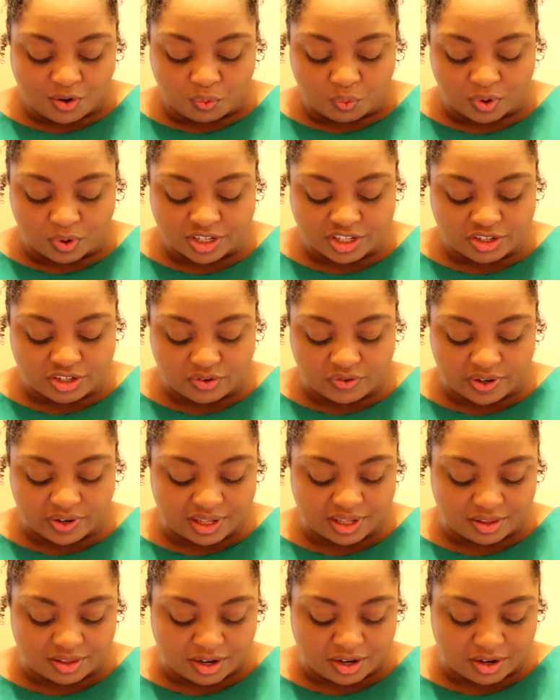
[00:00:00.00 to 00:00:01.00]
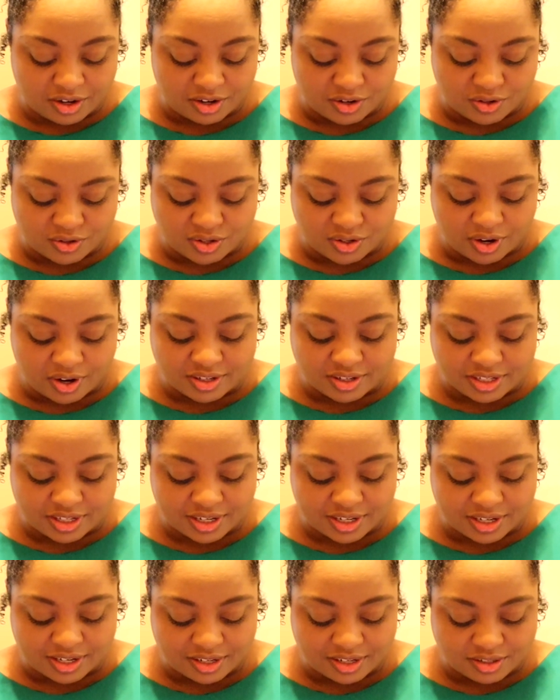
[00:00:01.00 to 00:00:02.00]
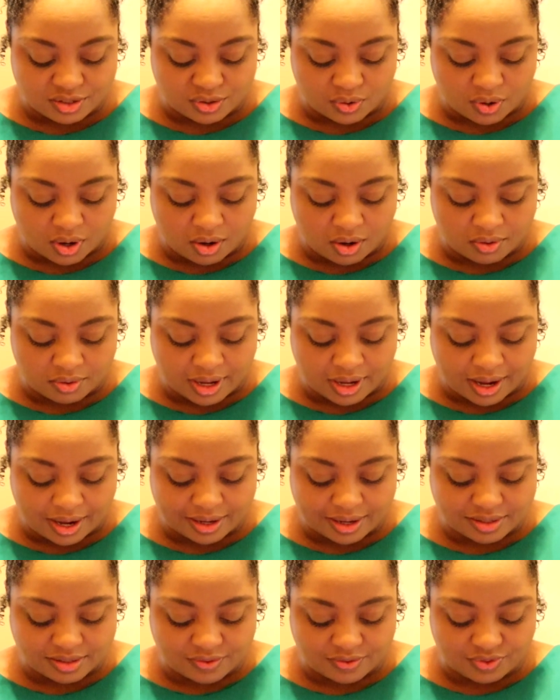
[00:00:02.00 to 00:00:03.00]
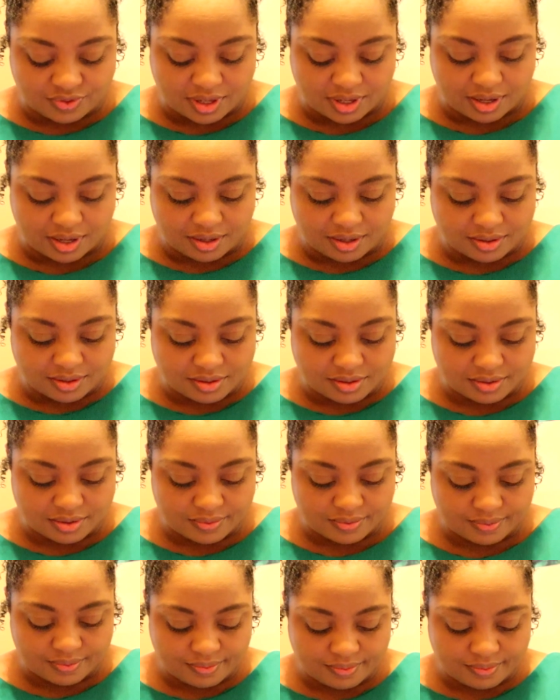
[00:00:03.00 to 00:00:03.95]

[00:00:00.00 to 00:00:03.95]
once you're in there, you start digging into all kinds of things.